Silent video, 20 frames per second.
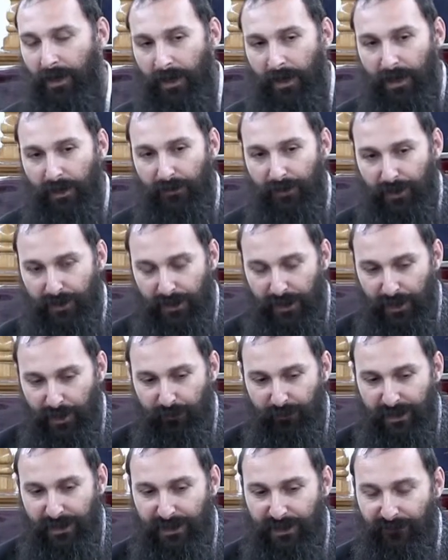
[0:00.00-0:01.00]
There's each
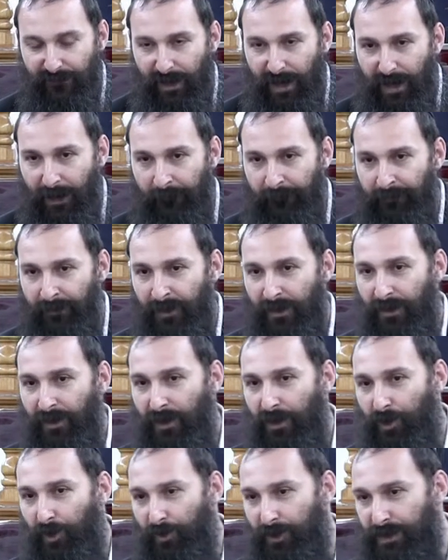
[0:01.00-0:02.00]
mitzvah
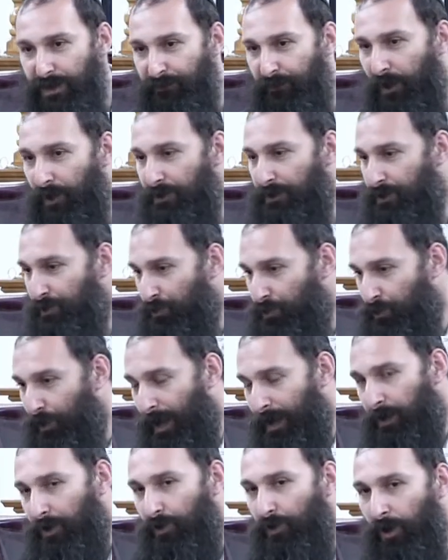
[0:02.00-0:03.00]
corresponds to
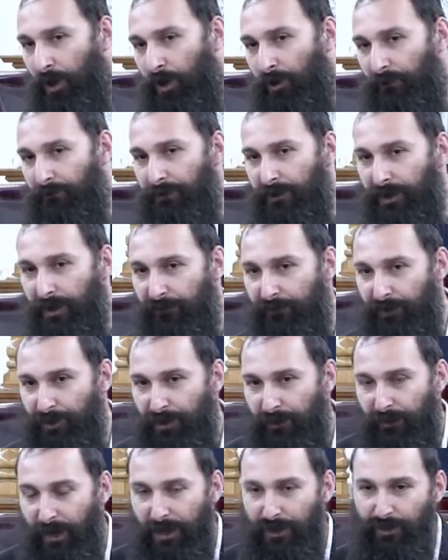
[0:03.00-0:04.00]
one koach of the nefesh.
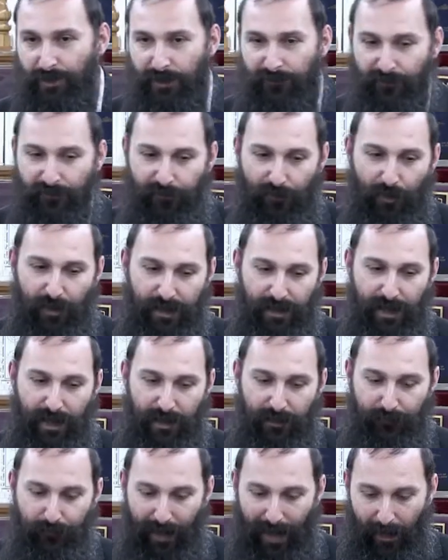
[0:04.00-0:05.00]
Imagine you have
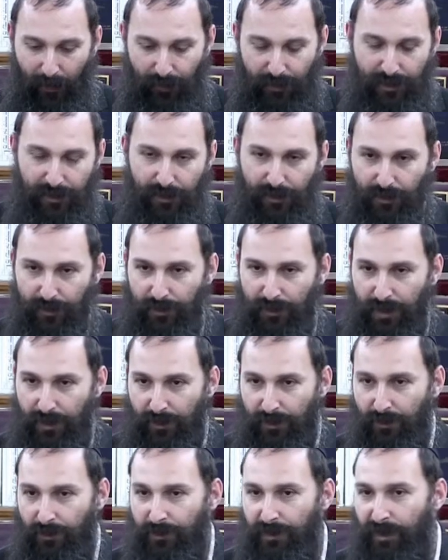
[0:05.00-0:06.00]
48 powers in your
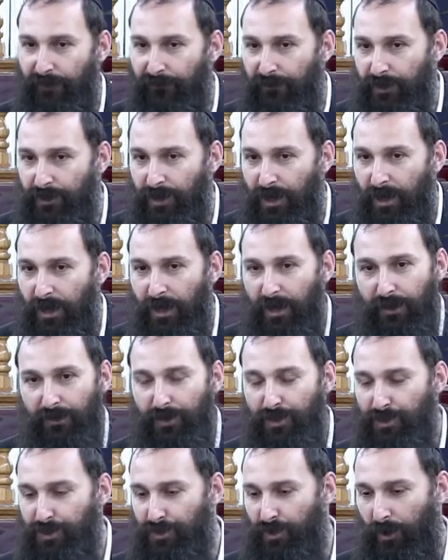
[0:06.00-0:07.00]
nefesh.
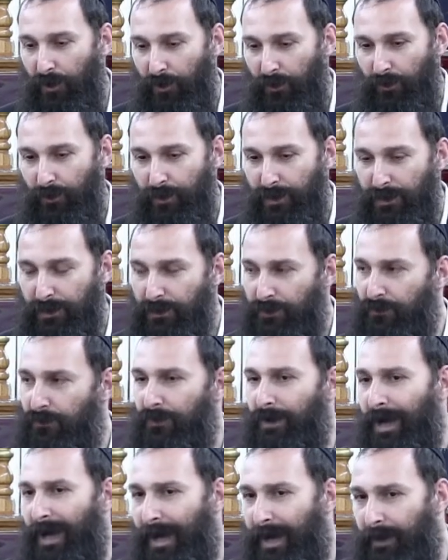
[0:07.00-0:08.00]
The soul is
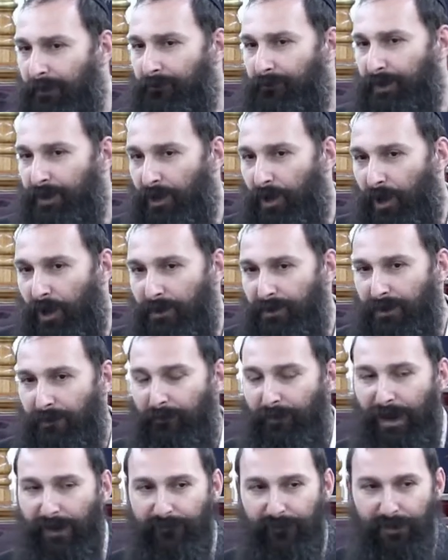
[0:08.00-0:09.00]
way beyond
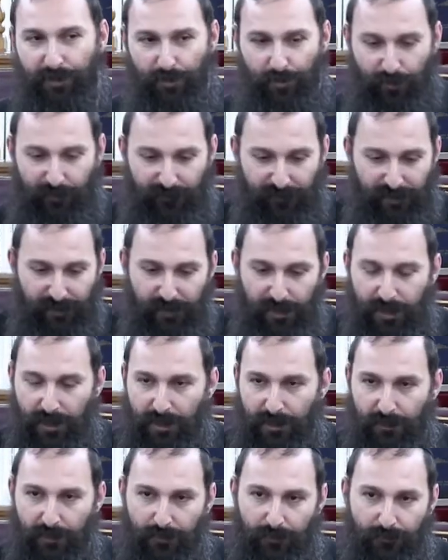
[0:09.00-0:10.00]
above it to even
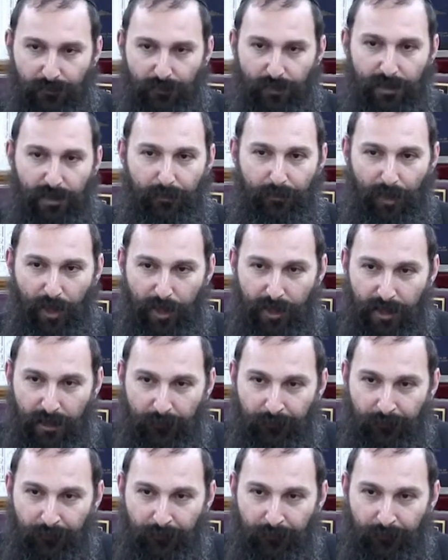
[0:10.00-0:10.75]
deal with the body.